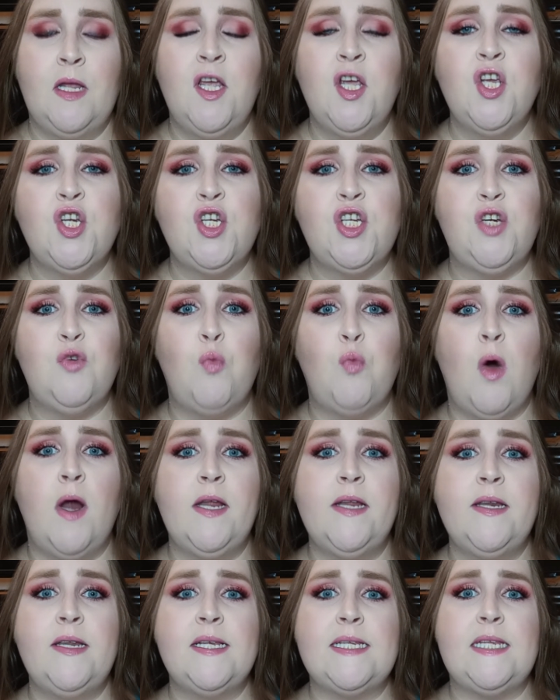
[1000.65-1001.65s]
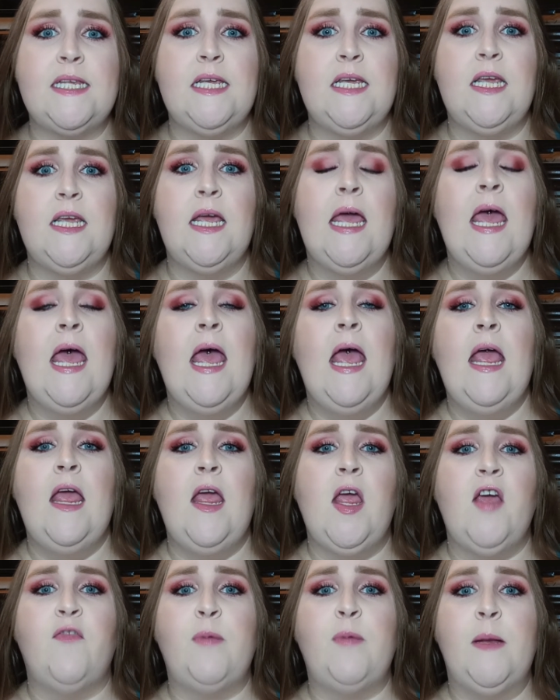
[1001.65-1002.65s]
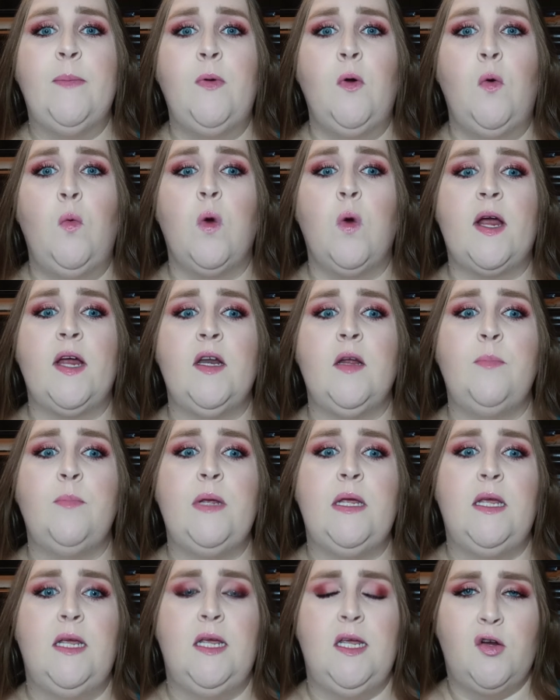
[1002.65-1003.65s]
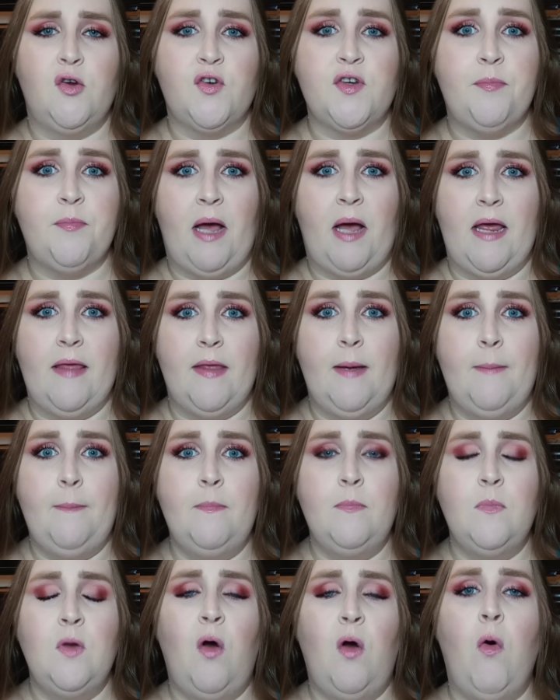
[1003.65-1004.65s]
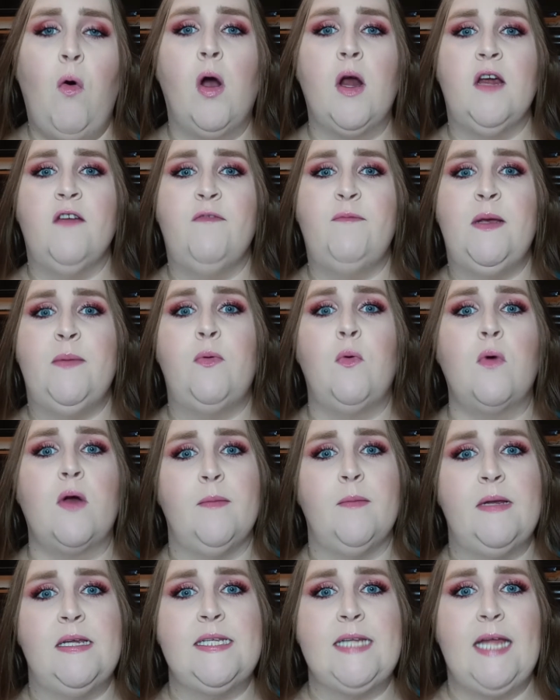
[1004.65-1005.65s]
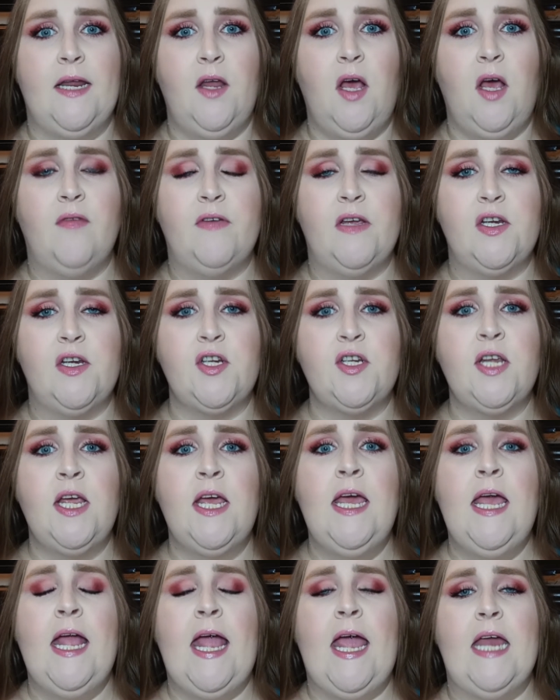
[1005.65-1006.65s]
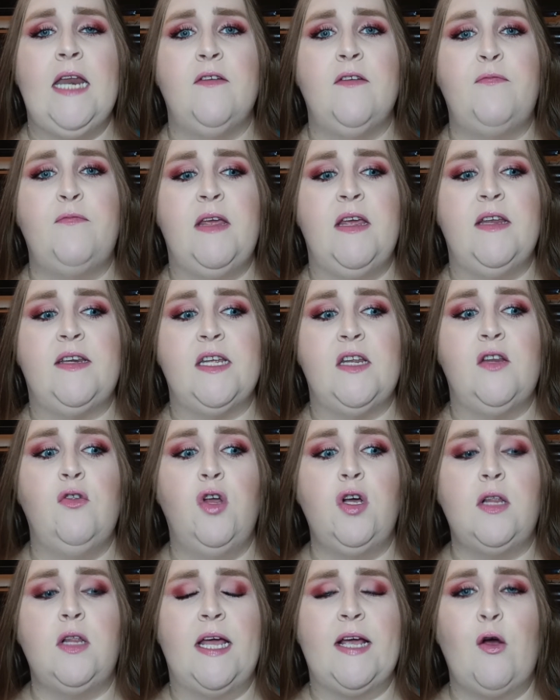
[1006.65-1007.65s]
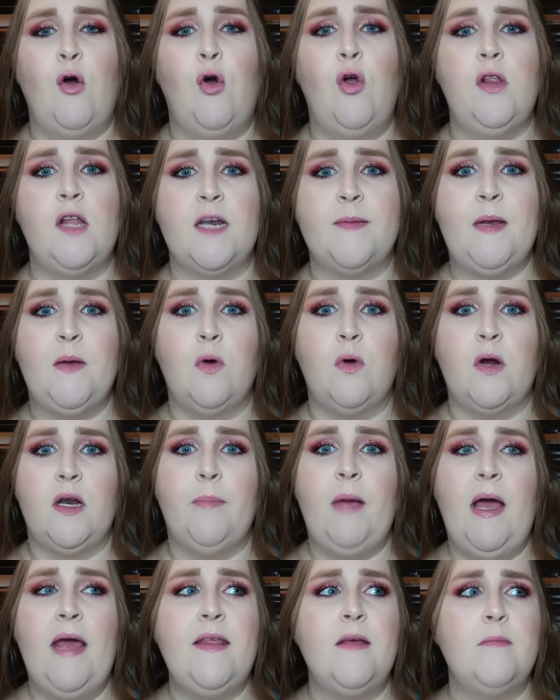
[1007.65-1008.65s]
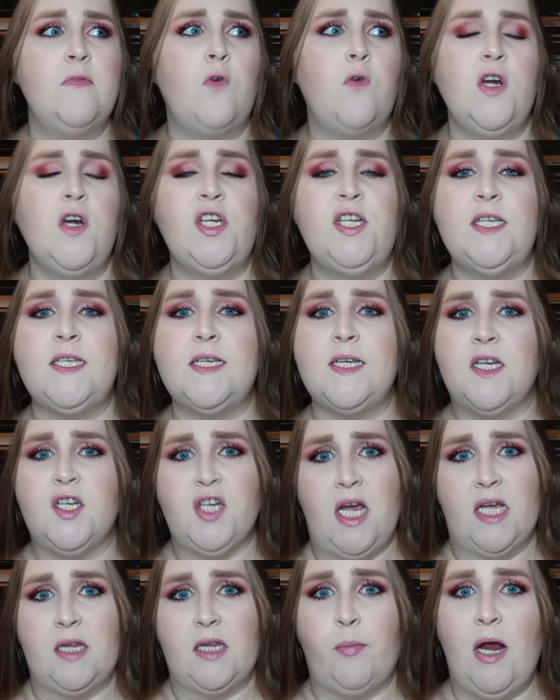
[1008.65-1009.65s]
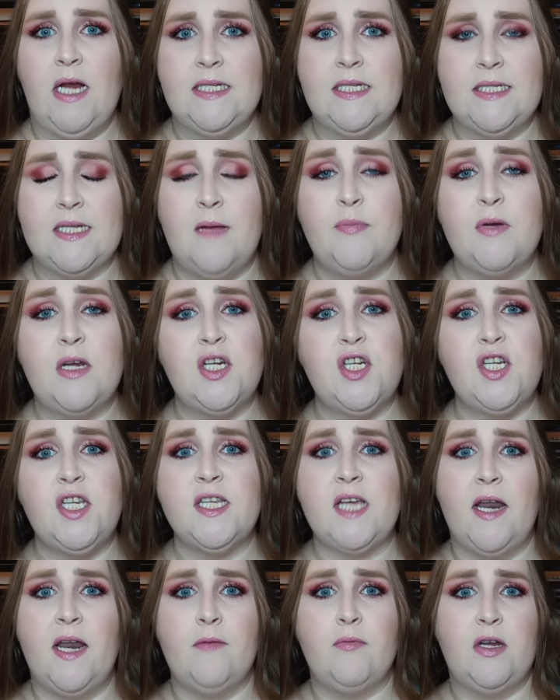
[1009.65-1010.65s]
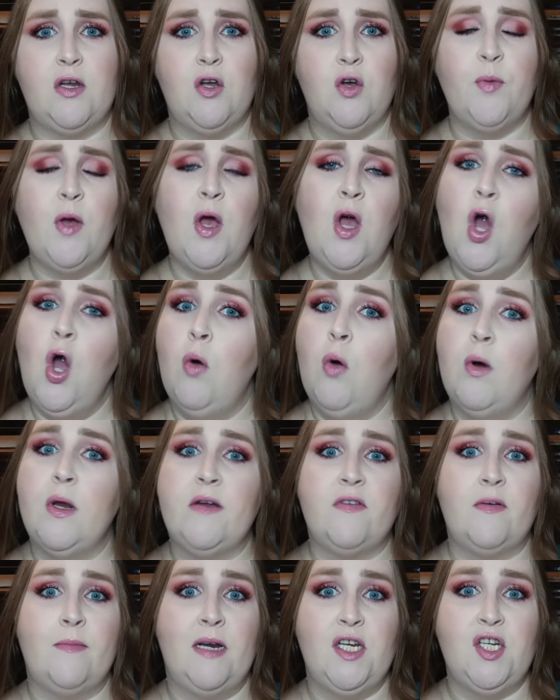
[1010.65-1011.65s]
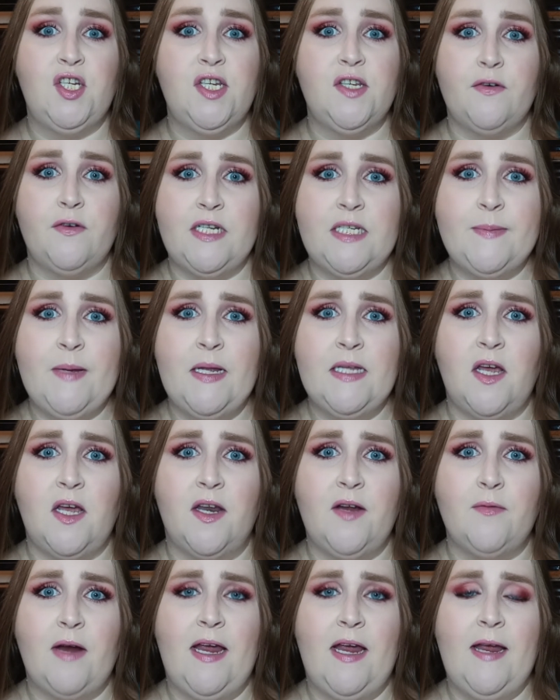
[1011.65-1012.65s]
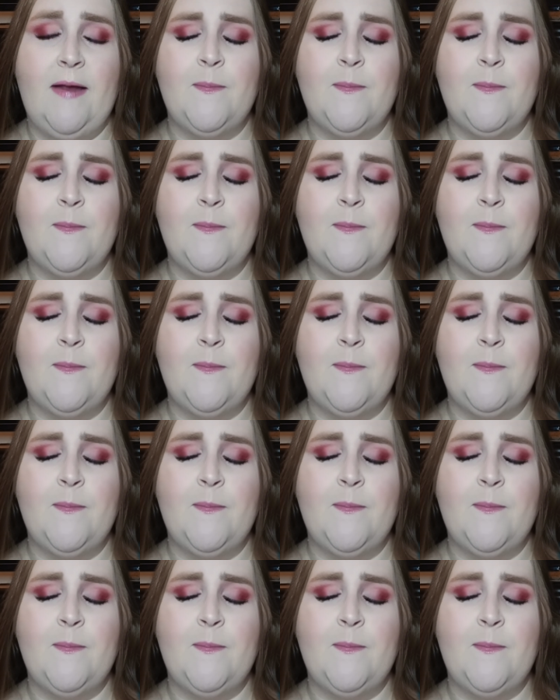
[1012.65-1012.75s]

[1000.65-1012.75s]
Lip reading: She wanted to see if people were going to be eager to buy them or if people were going to be standoffish. And if it didn't look like a whole lot of people were going to buy them, of course she's going to jack the prices up because she's got to recoup whatever money she's already spent on it, right?